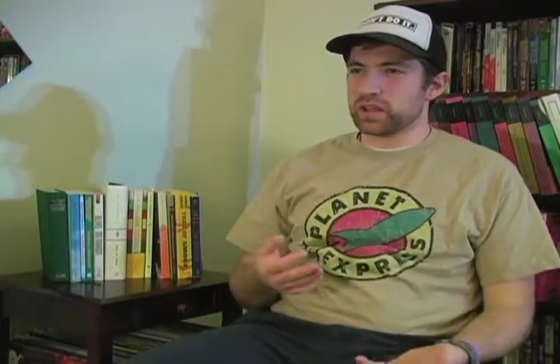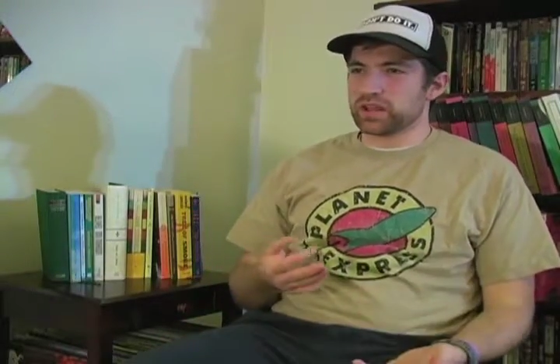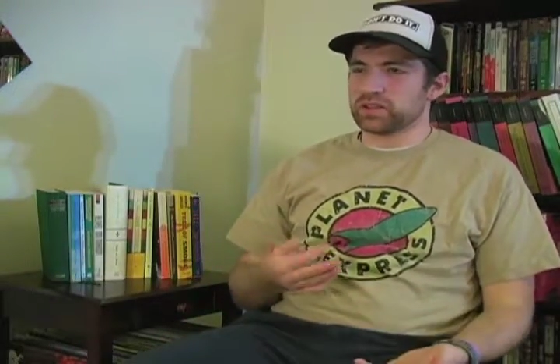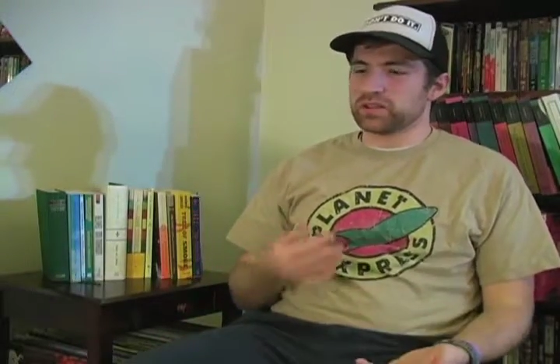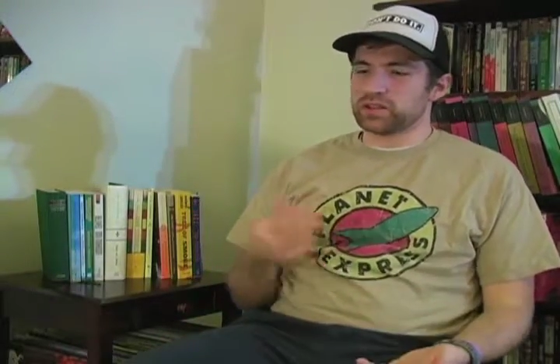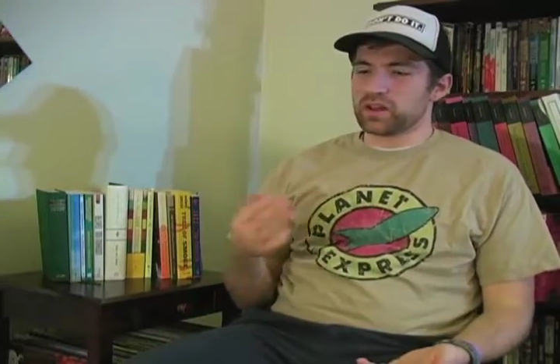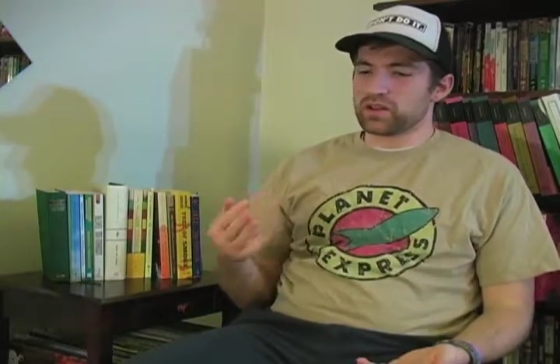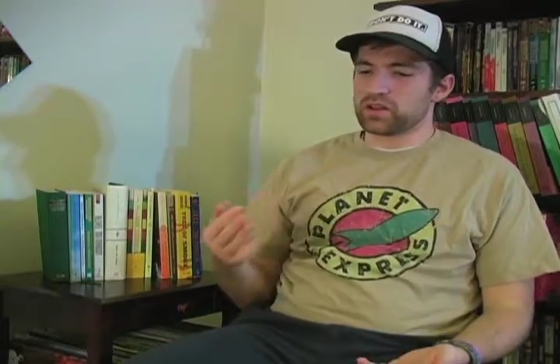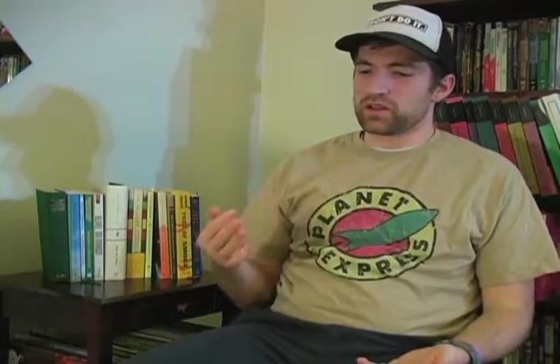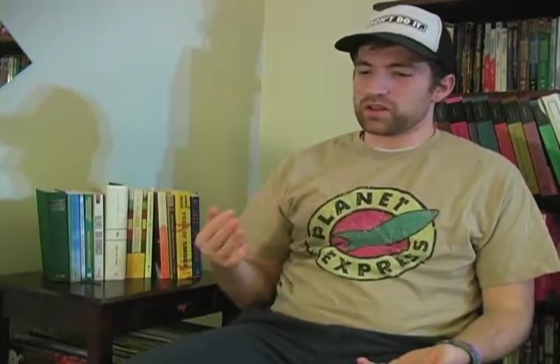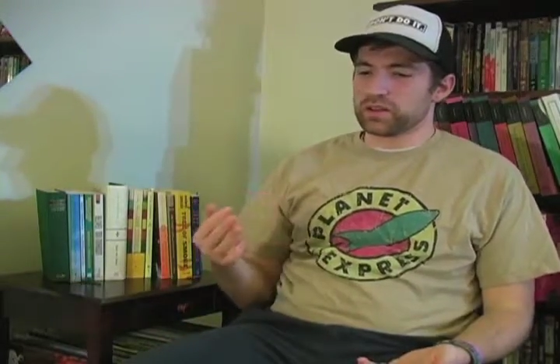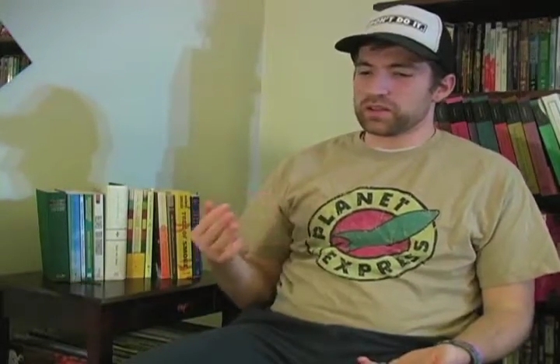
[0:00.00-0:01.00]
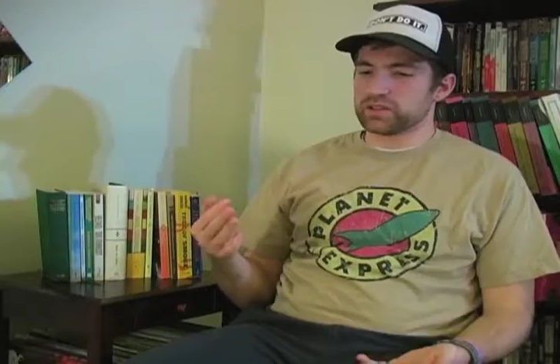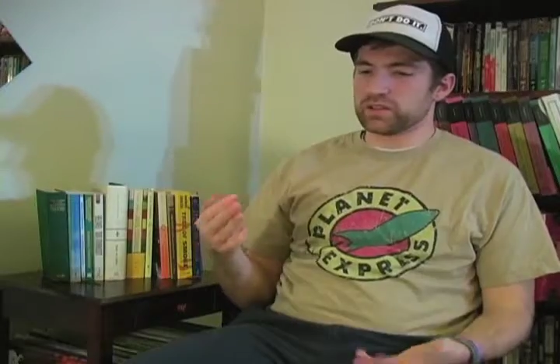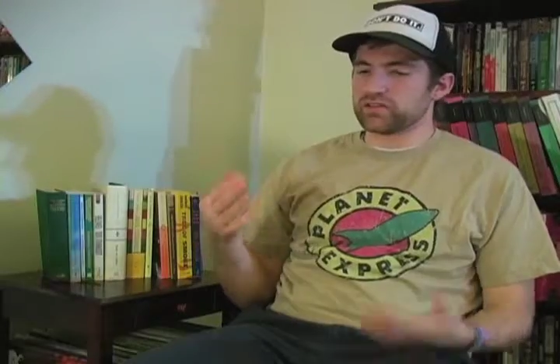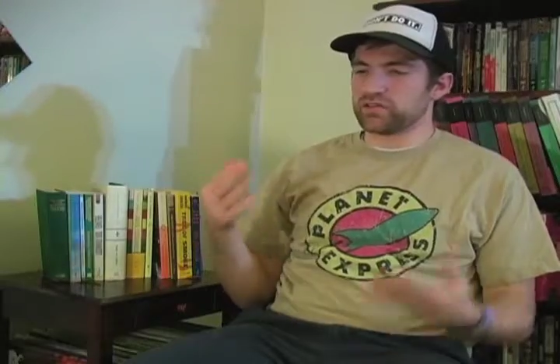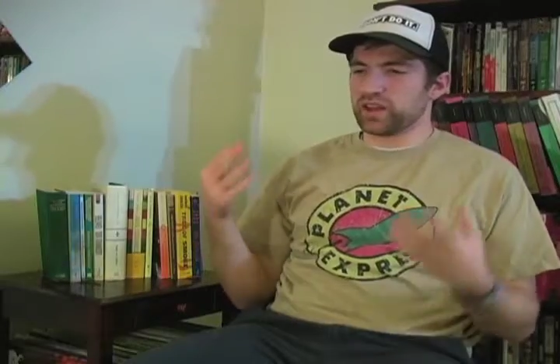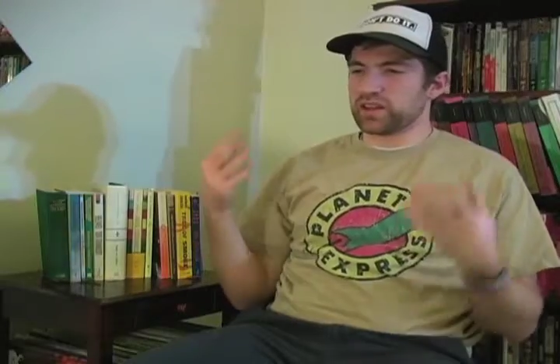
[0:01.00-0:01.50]
and this other is
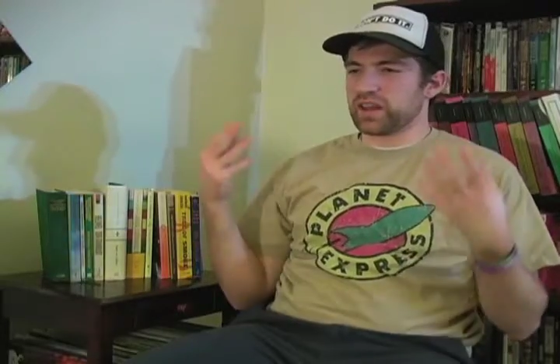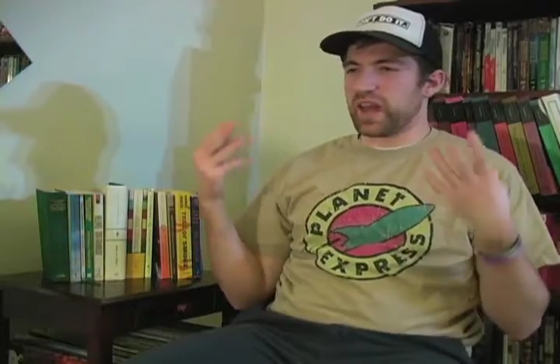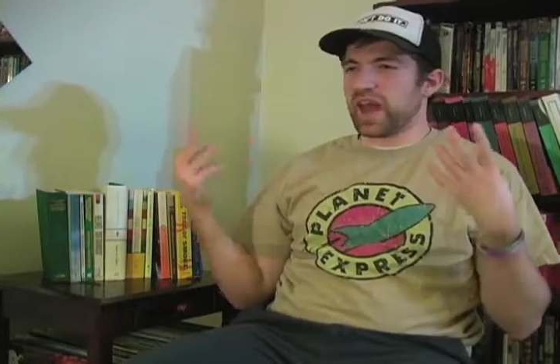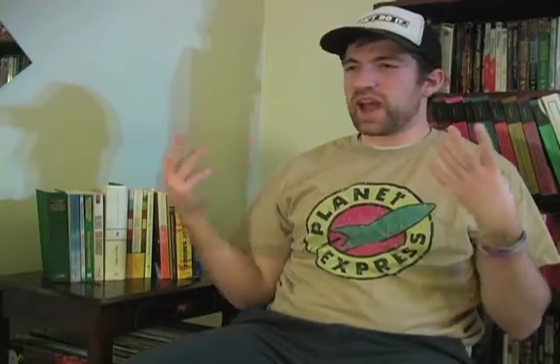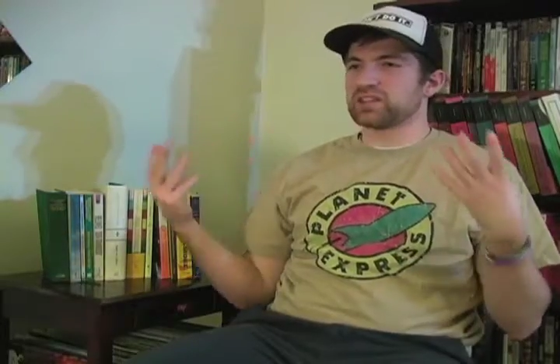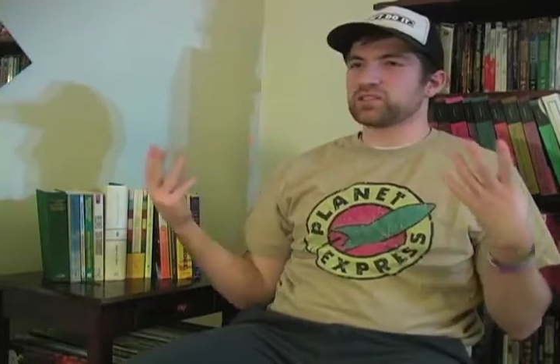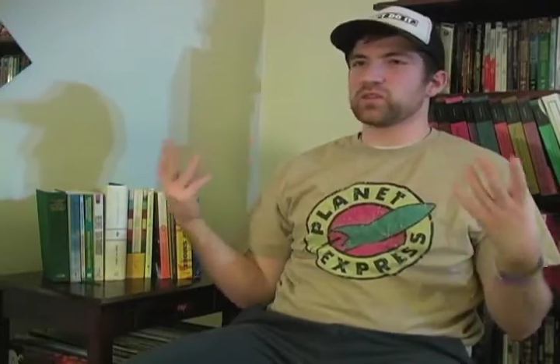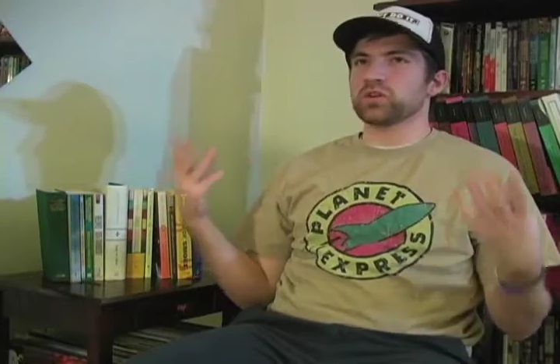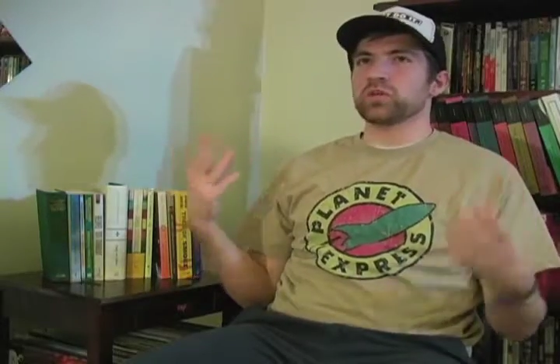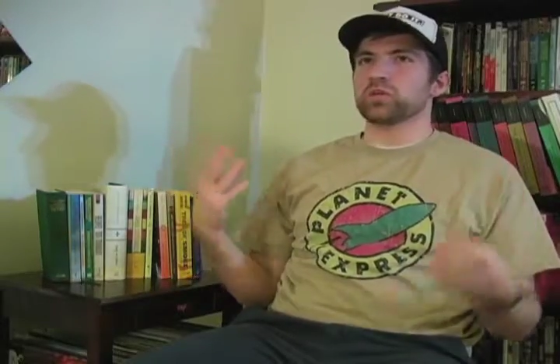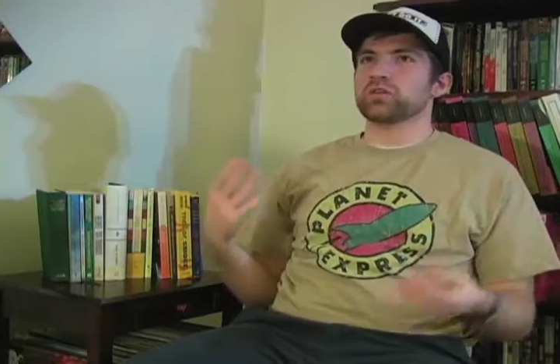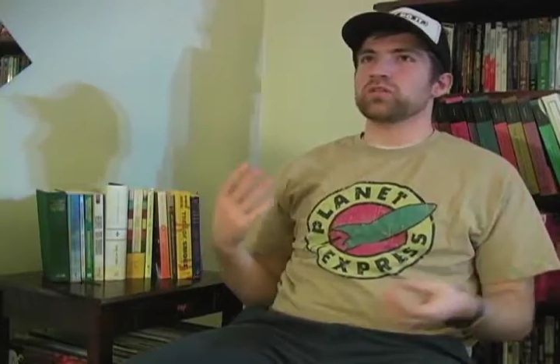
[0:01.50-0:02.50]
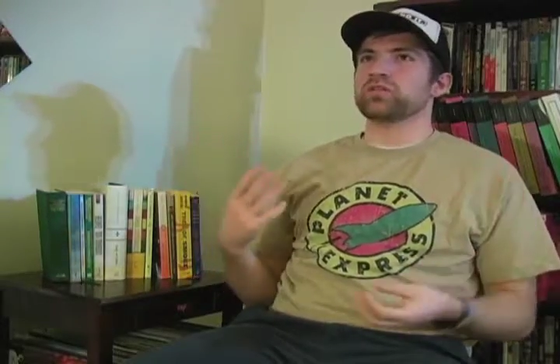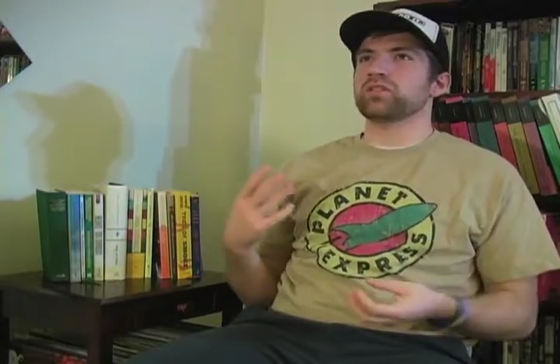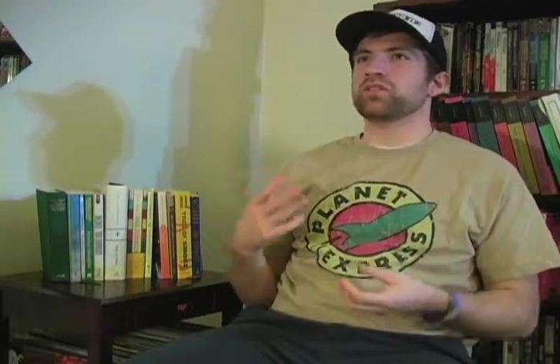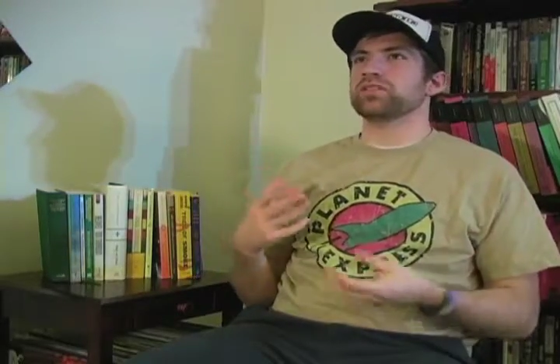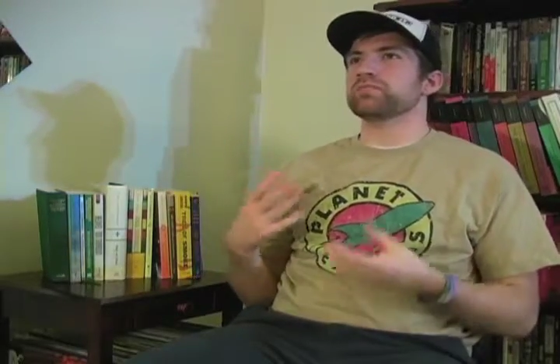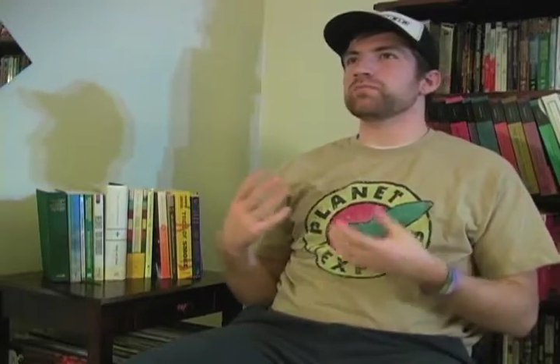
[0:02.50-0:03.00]
this fantastical world
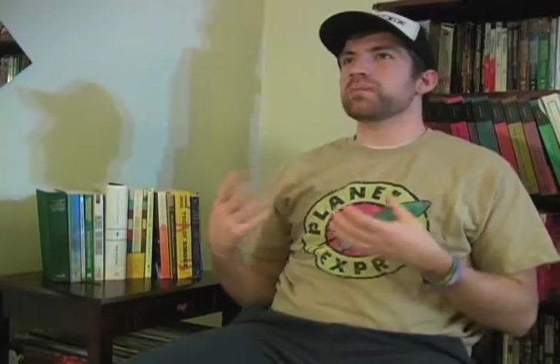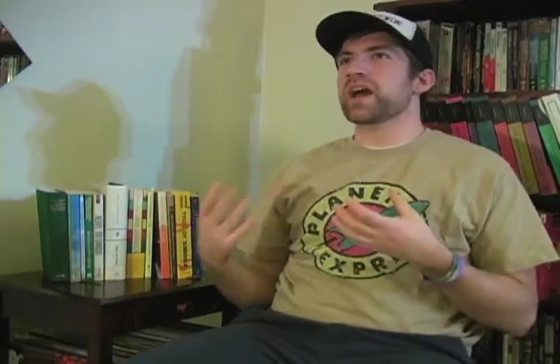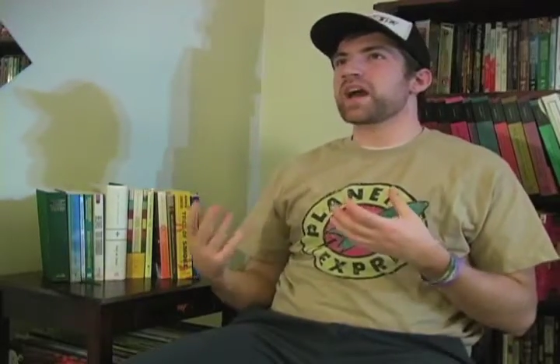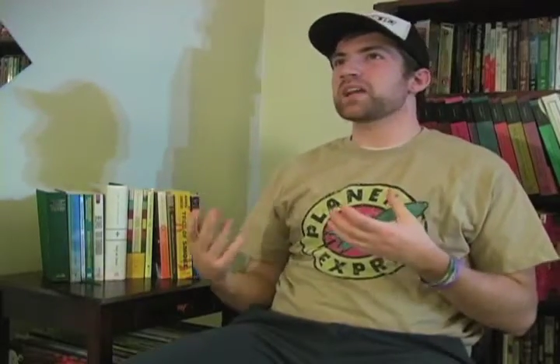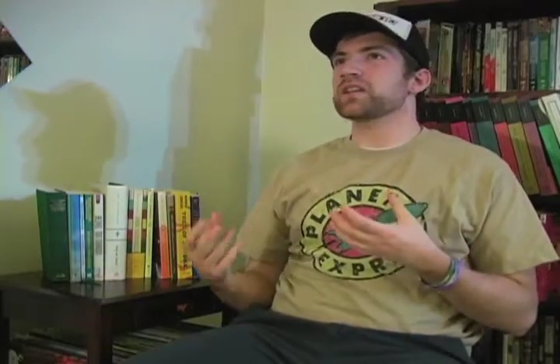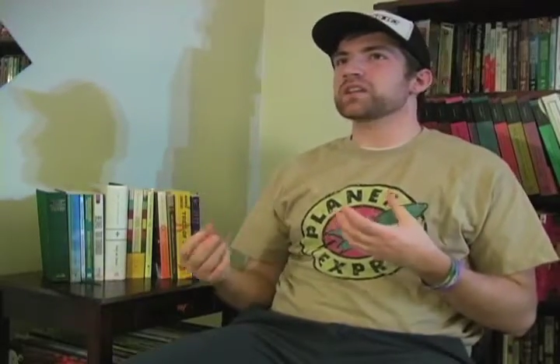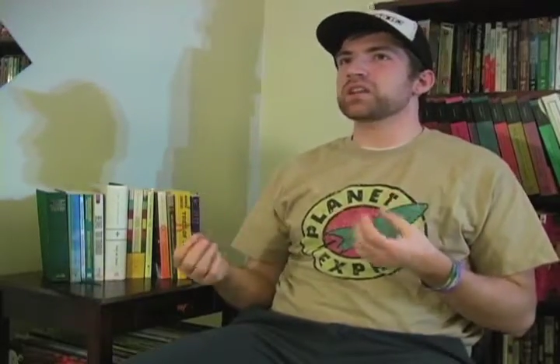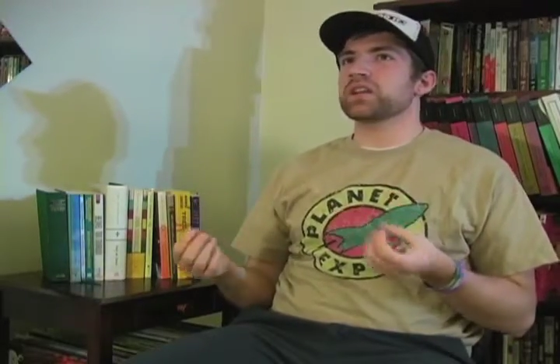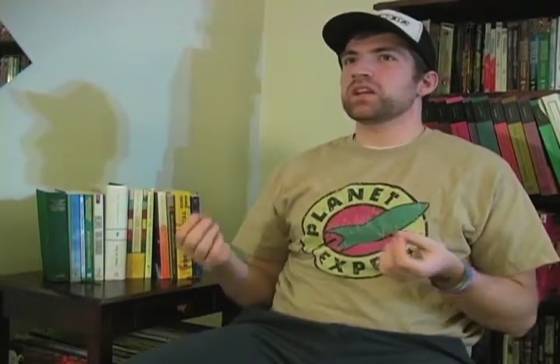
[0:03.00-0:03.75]
full of magic